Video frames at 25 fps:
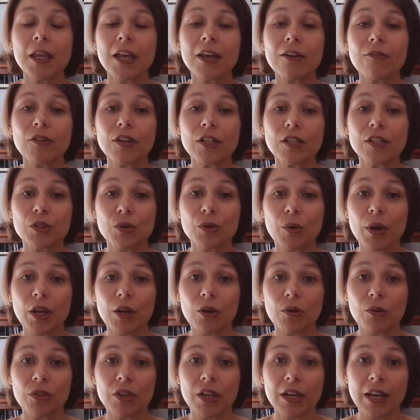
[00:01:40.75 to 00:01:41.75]
If it's
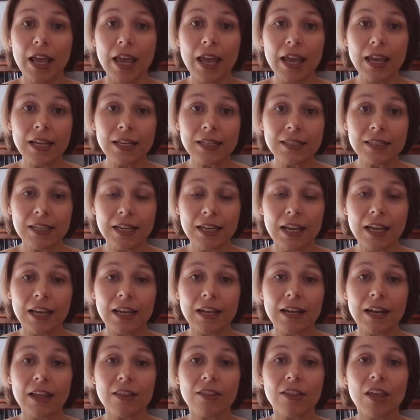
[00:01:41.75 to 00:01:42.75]
greater than
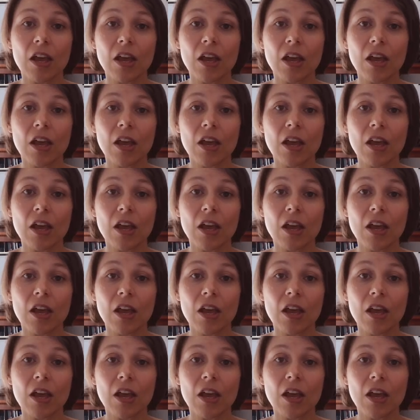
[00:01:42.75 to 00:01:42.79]
18,